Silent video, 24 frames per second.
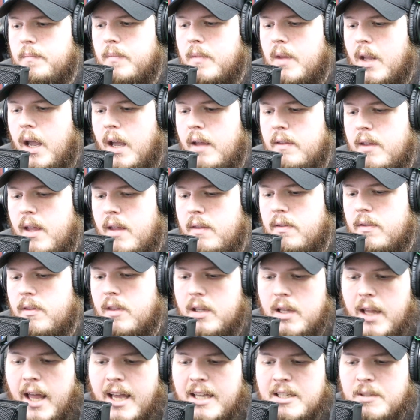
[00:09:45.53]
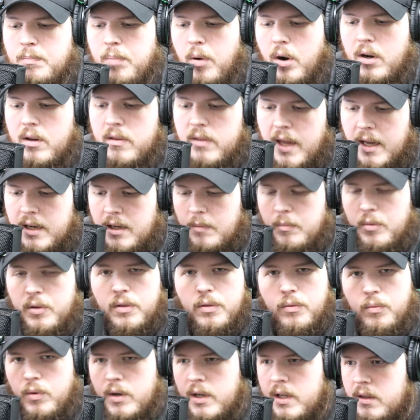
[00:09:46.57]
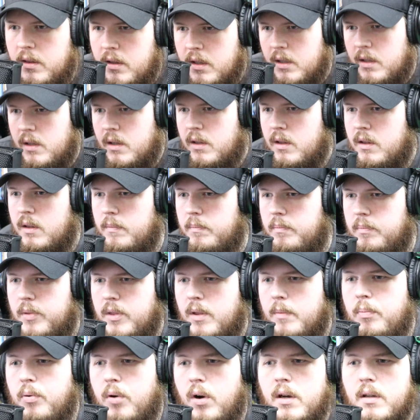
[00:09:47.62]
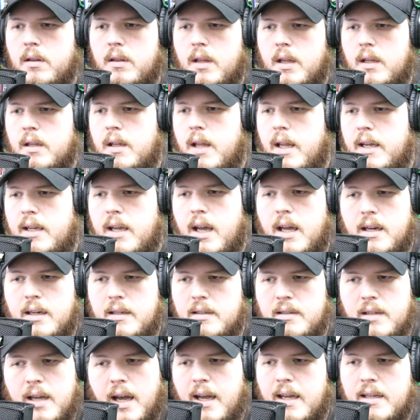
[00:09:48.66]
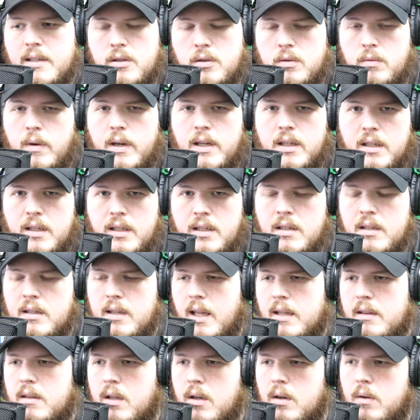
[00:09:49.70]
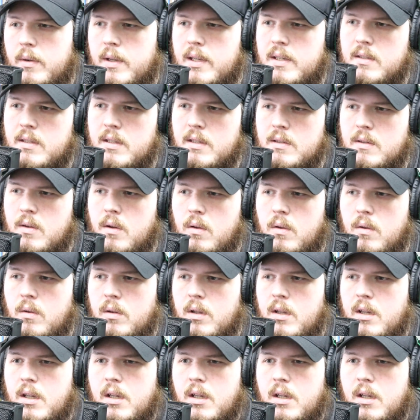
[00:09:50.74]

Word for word: And then the last part of that, number 3, the part that like kind of ties directly into that though, is this whole,